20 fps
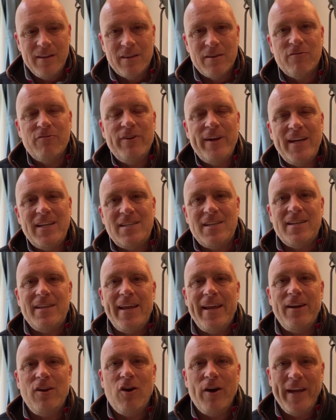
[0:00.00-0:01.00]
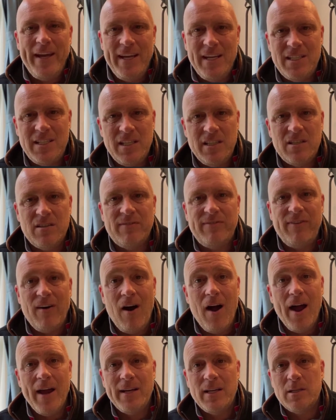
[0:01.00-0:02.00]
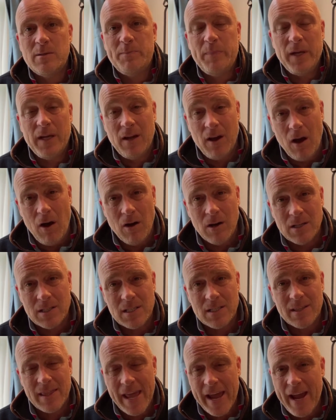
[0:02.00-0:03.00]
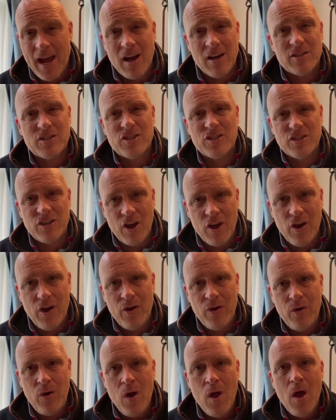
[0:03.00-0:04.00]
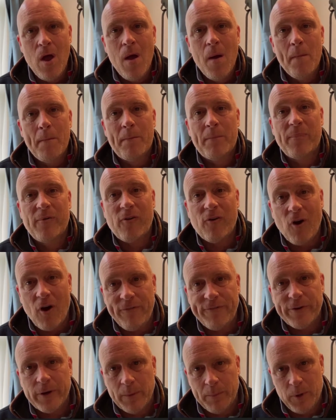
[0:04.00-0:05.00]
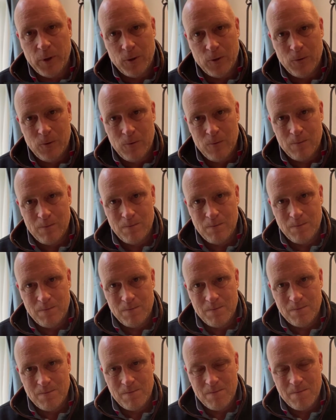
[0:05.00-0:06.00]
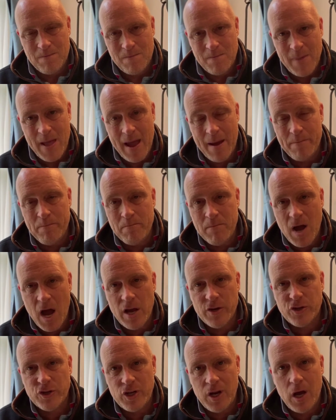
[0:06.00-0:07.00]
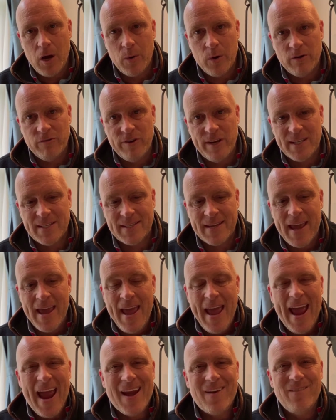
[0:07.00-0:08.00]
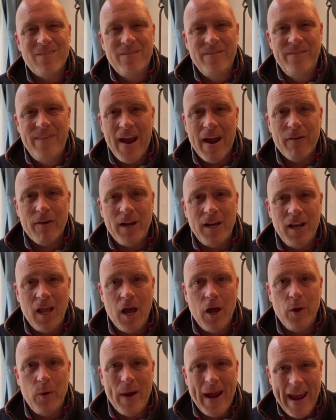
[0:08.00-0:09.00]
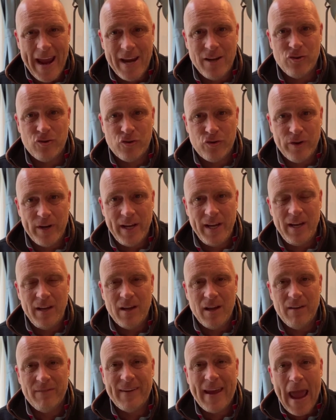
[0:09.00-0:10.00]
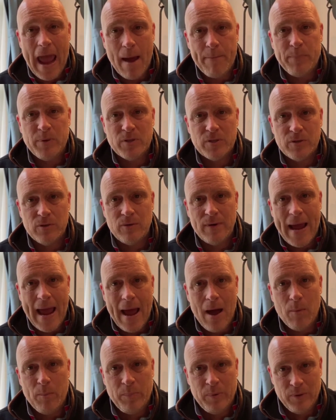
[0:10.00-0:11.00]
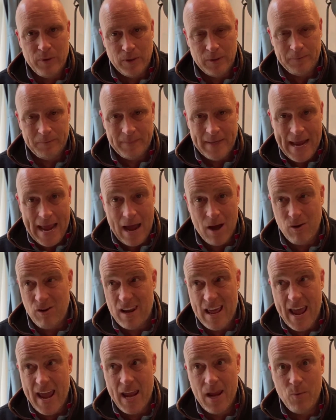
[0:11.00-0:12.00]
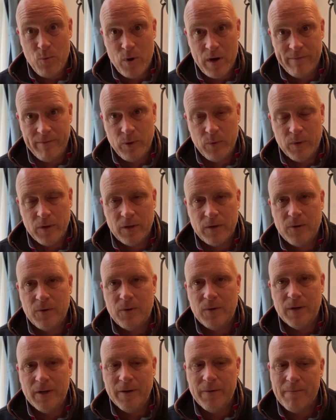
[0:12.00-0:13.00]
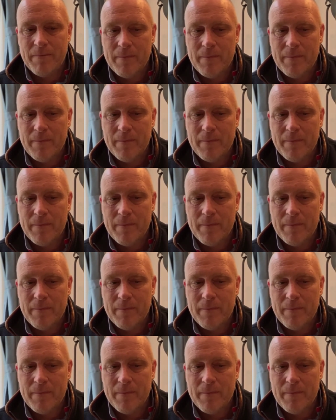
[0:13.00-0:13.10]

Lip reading: The reason they're not easy to find is because they are so profitable and much lower risk and very low entry of capital outlay, whatever you want to call it.